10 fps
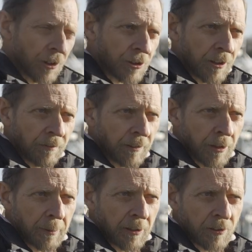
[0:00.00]
costing
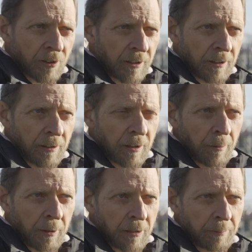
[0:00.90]
around about
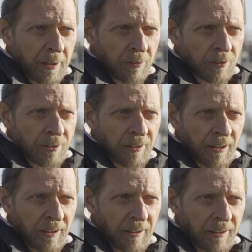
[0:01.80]
£1 million
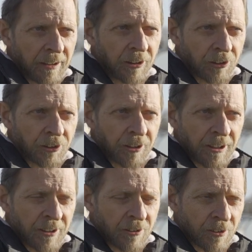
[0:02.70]
each.
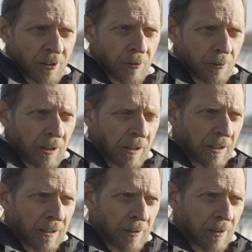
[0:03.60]
So
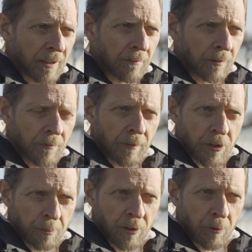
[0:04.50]
the level of
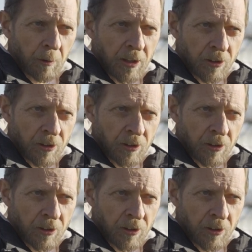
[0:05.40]
investment that went